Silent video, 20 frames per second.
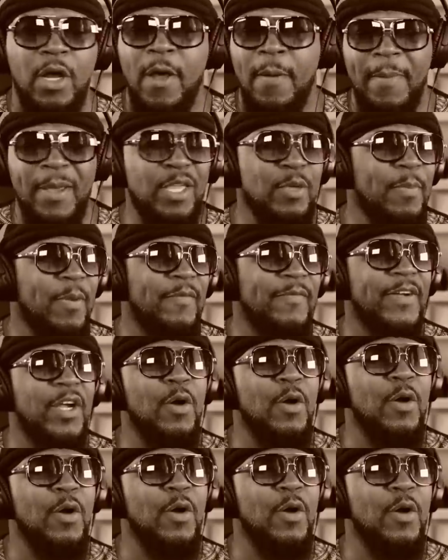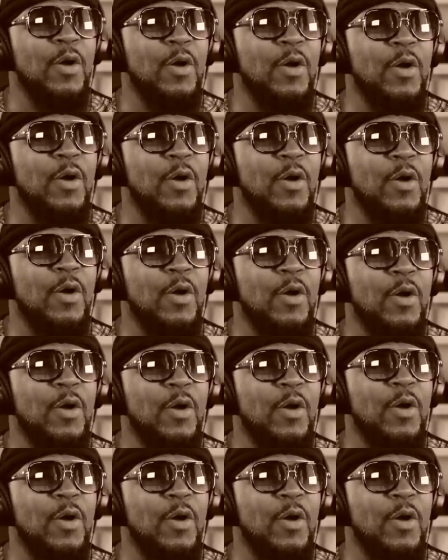Man, you've been recovering from things your whole life.